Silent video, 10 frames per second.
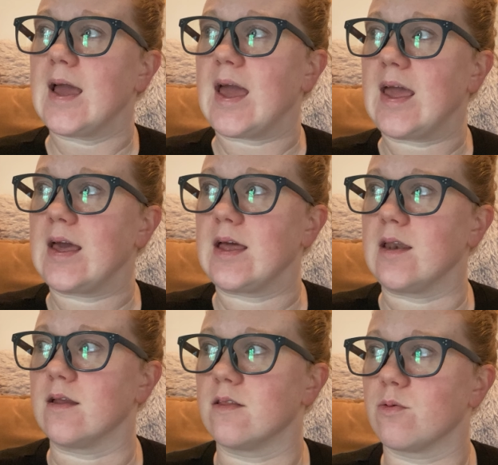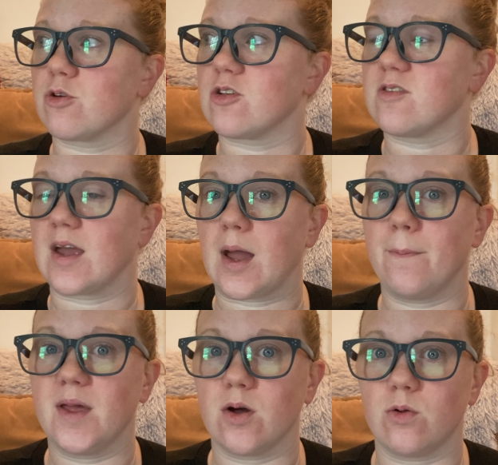And there was just like a
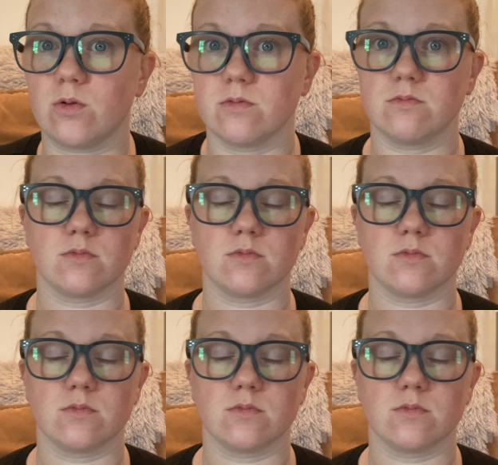big old,